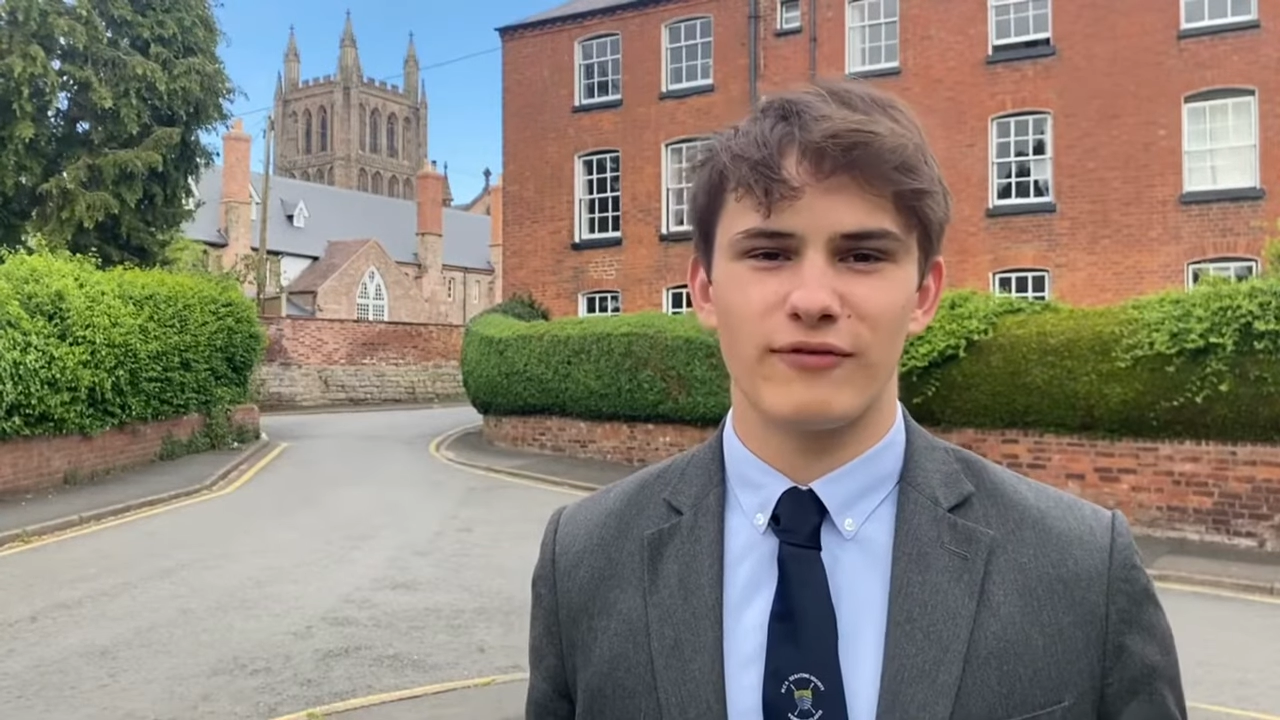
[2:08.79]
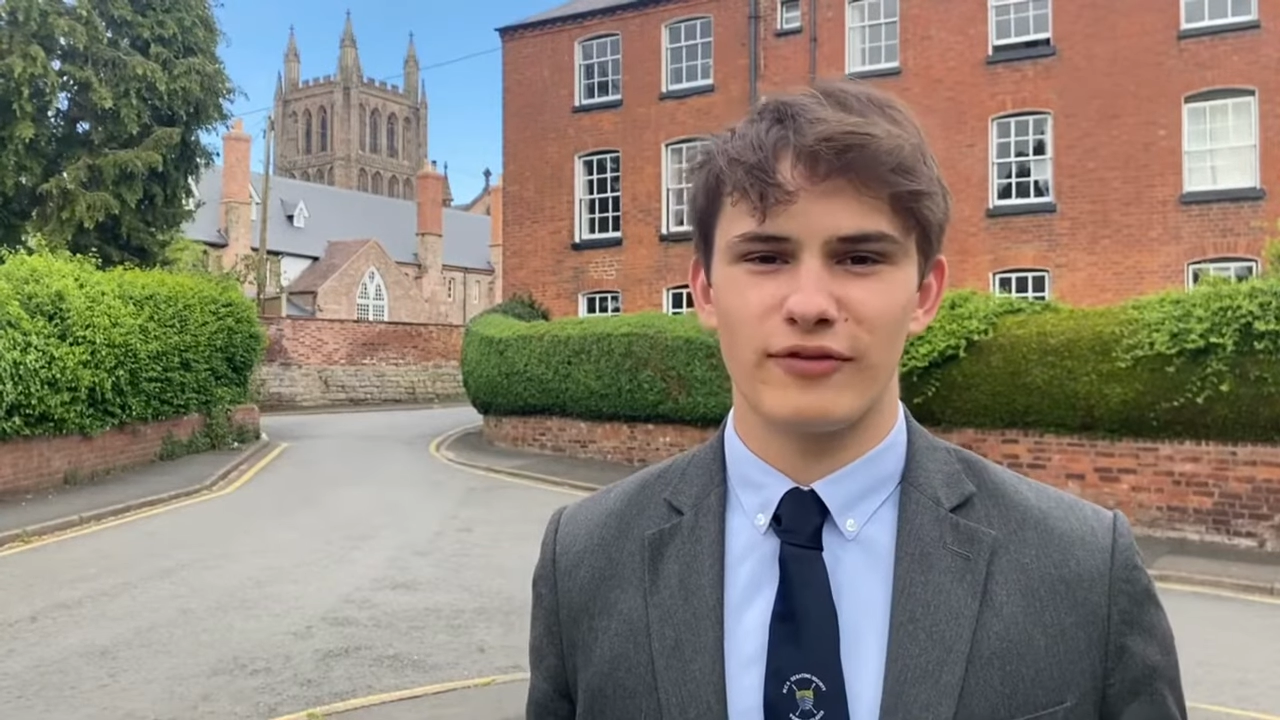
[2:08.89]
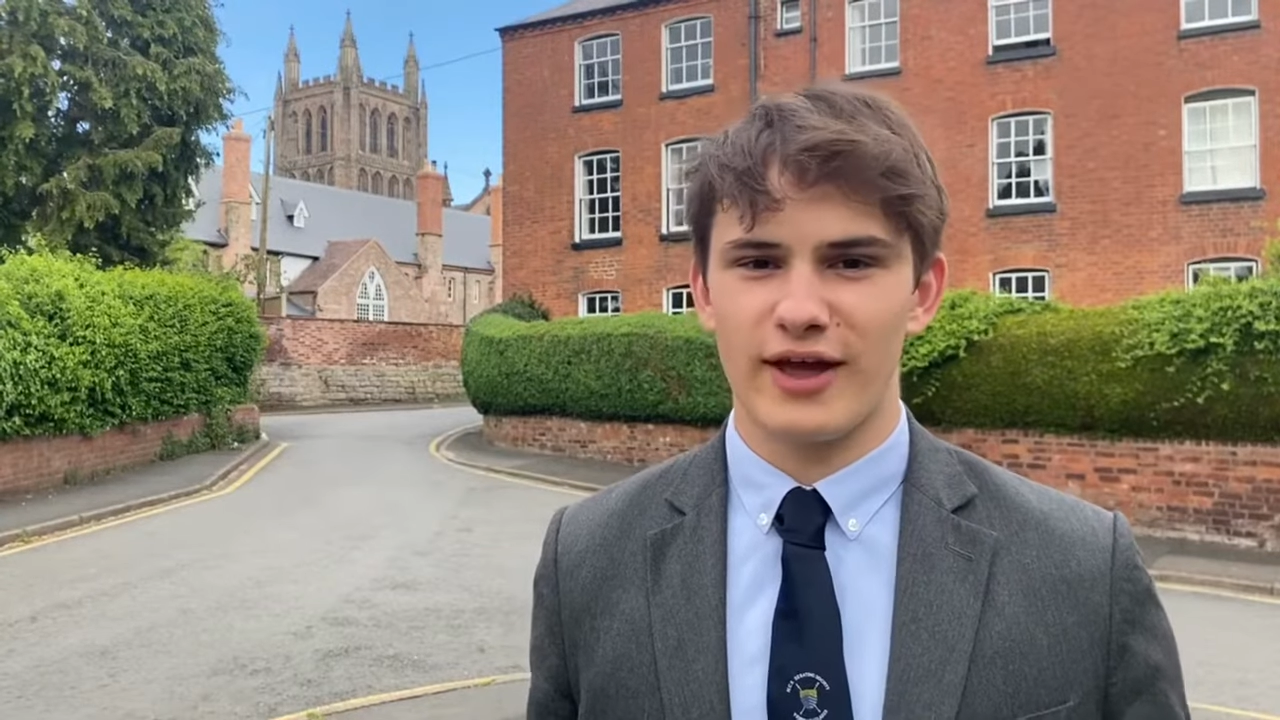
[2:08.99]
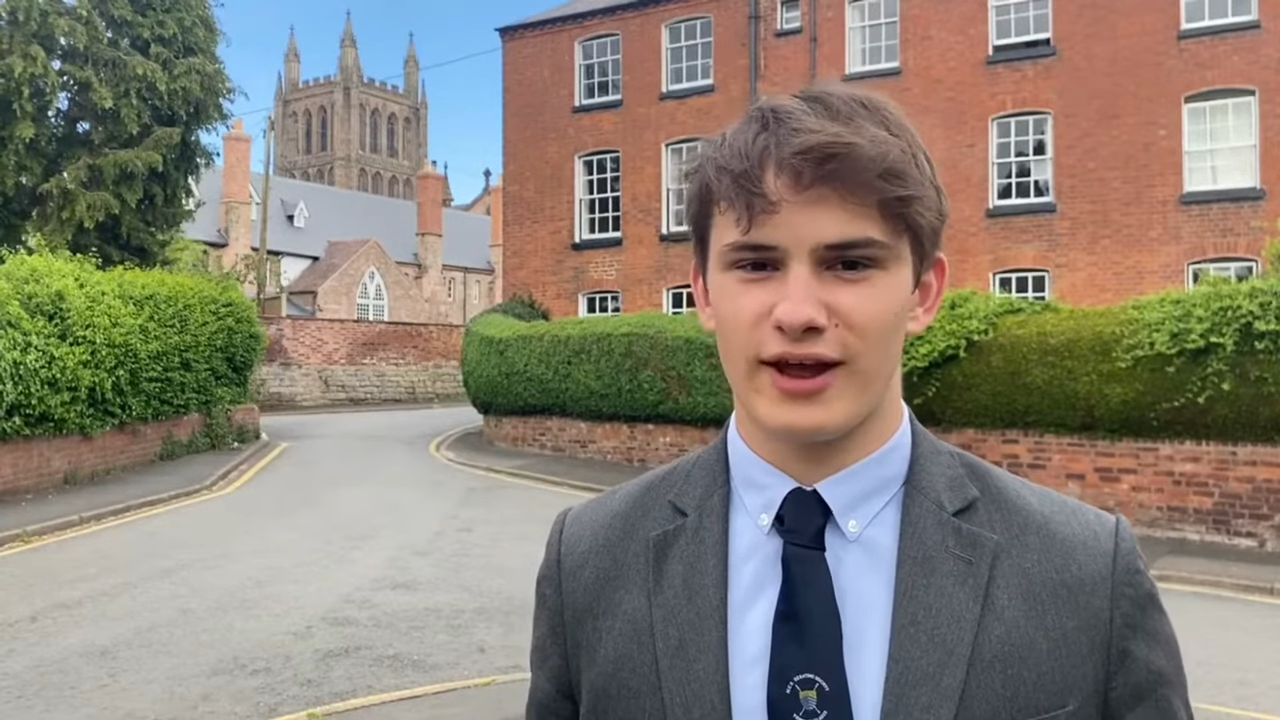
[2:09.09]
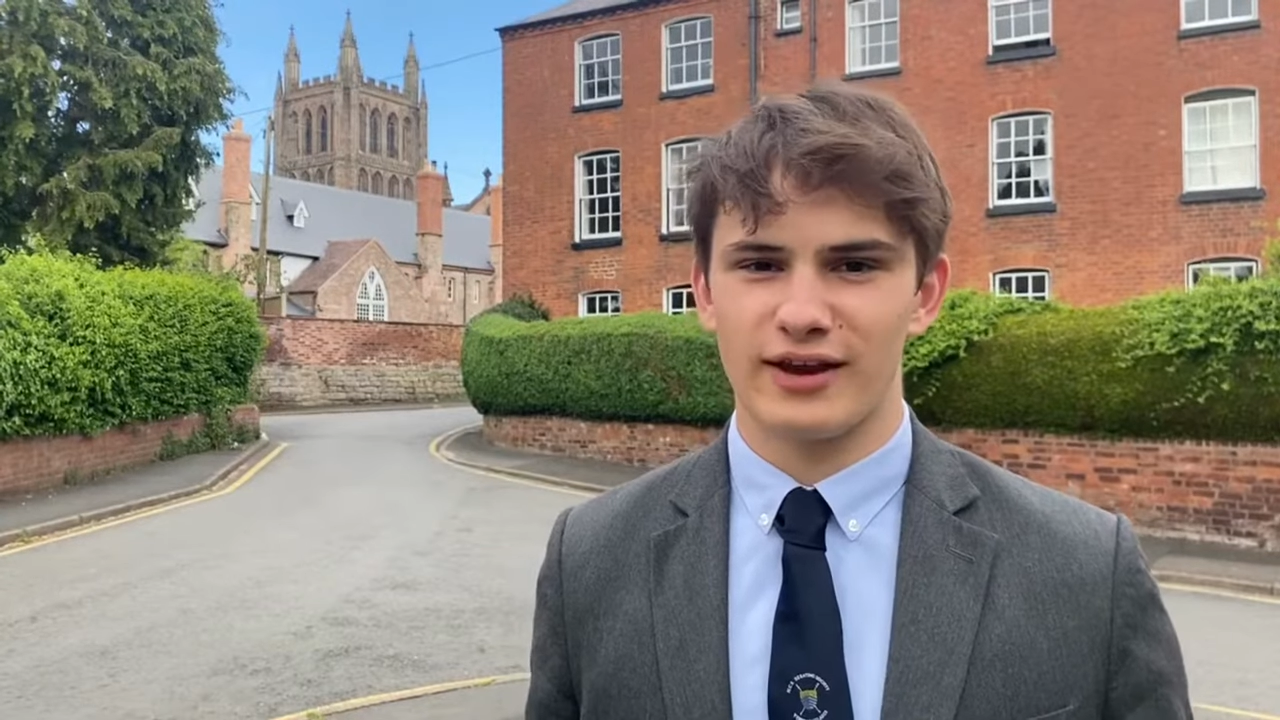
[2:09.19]
for
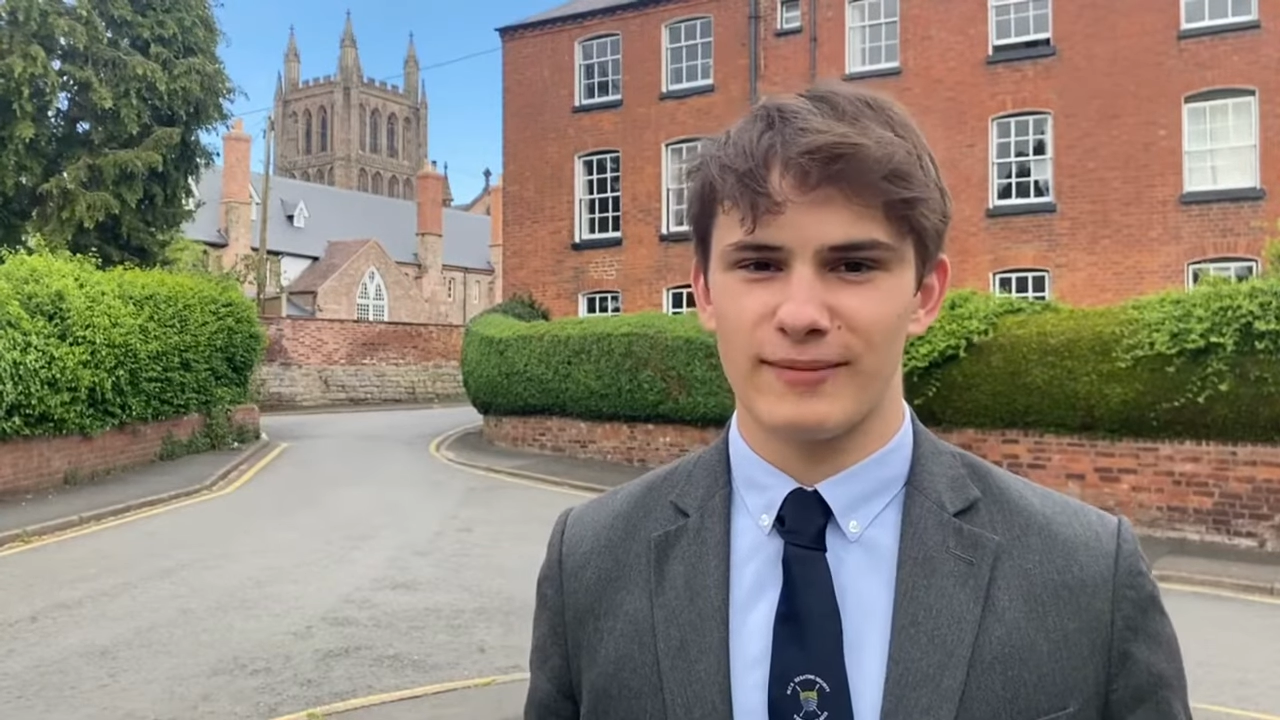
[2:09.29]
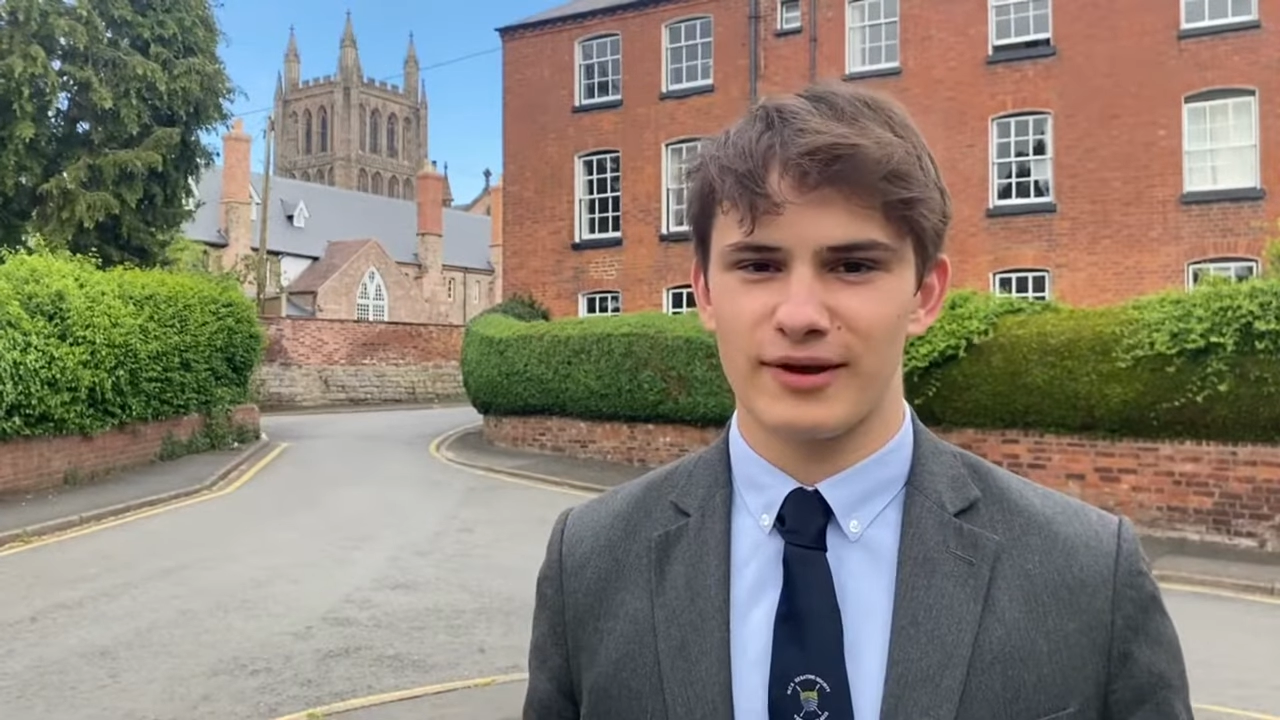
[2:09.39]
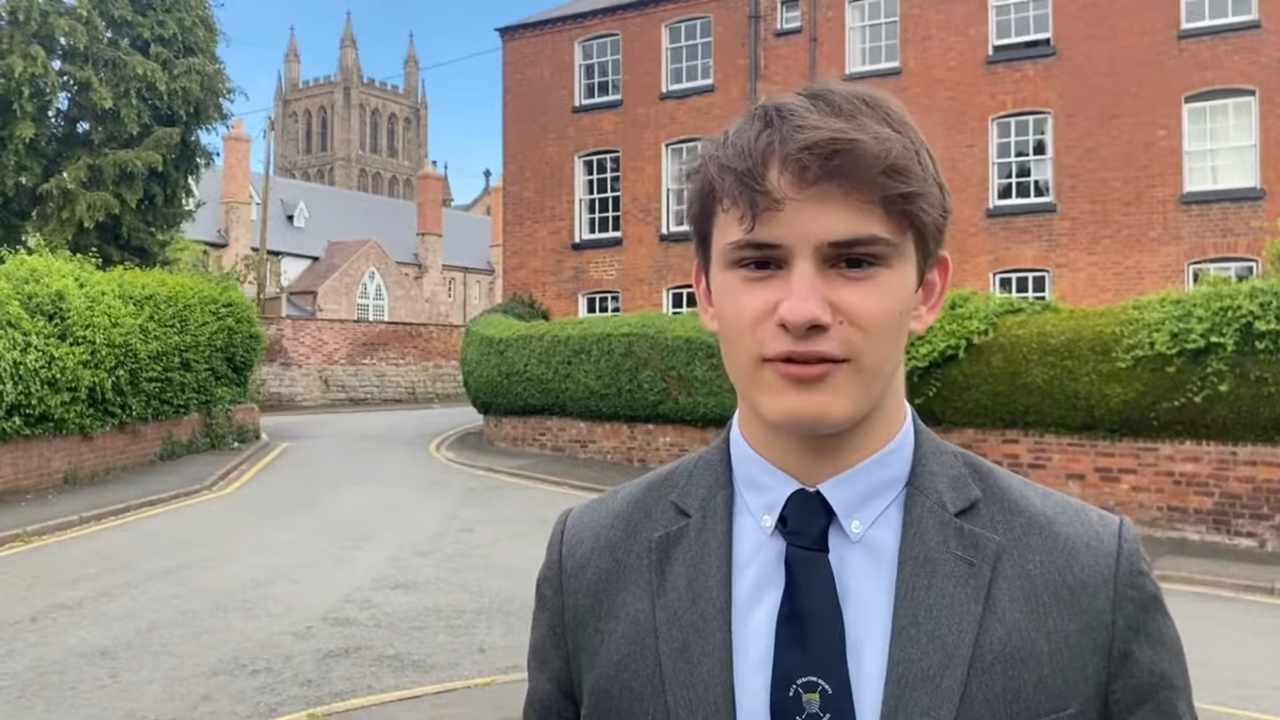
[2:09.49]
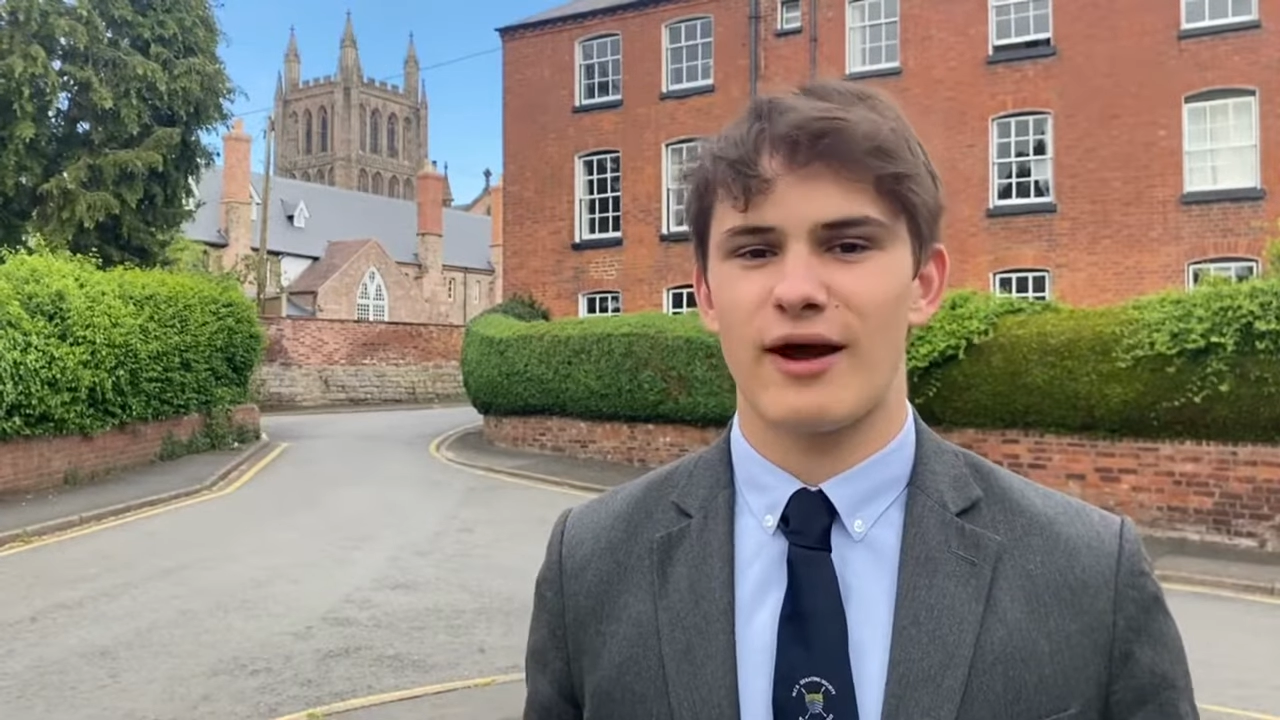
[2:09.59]
the academics.